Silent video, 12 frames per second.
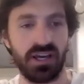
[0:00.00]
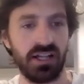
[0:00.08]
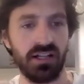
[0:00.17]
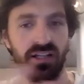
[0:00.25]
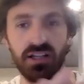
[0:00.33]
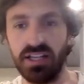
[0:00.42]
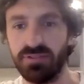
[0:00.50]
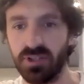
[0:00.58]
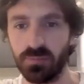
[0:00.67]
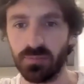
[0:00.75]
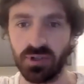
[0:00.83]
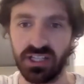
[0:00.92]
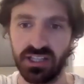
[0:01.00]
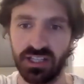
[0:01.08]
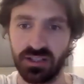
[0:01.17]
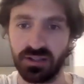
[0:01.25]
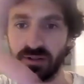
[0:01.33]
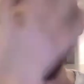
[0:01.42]
a living,
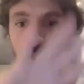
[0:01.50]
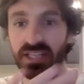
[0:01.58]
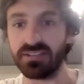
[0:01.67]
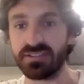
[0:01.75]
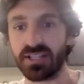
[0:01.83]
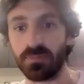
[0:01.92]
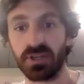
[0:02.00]
breathing piece that